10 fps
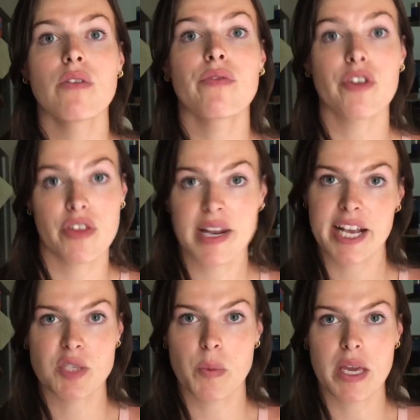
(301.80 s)
for the
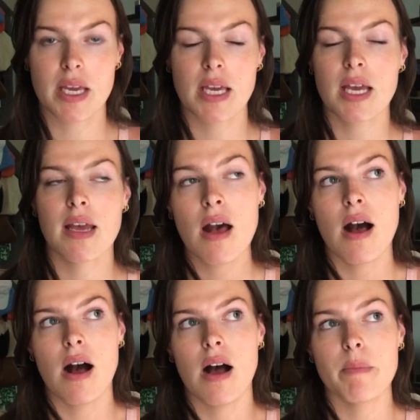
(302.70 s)
next week.
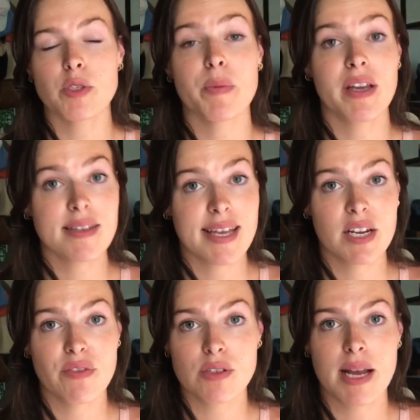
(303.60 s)
So because I had a
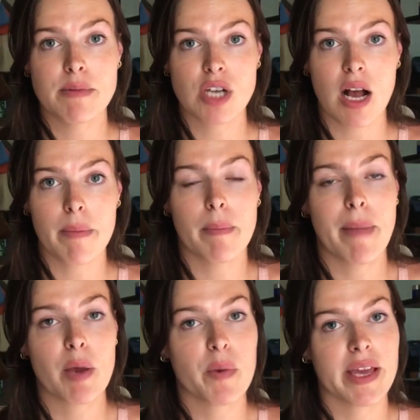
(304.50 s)
full-time job,
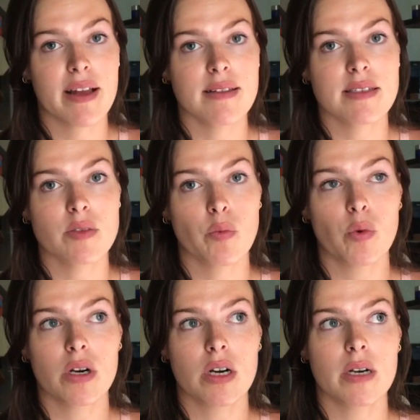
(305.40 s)
my weekends
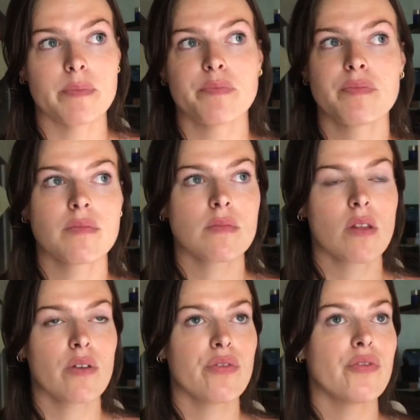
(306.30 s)
were
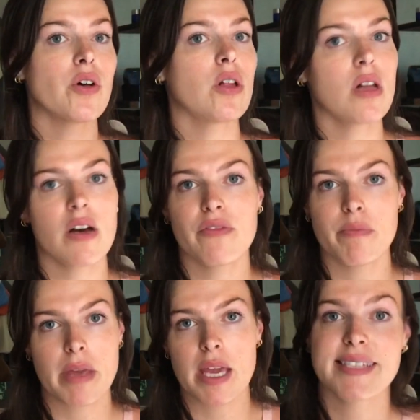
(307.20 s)
full of
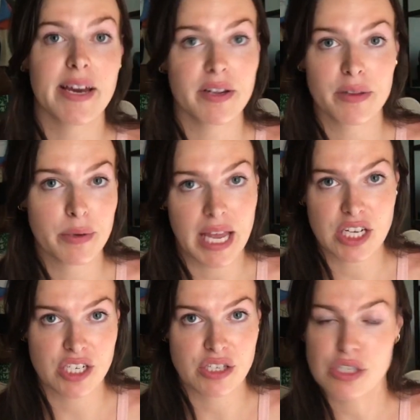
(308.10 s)
me scouting
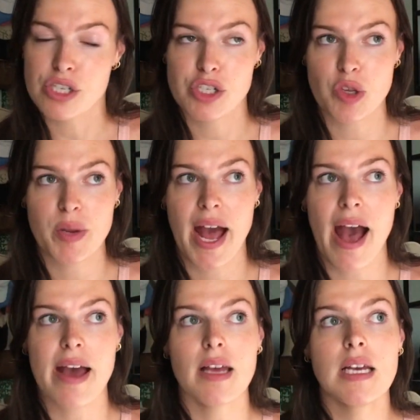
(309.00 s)
locations to shoot
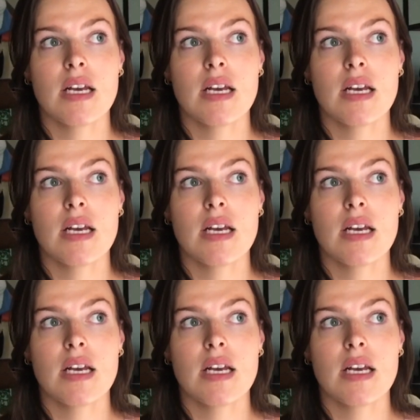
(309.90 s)
at,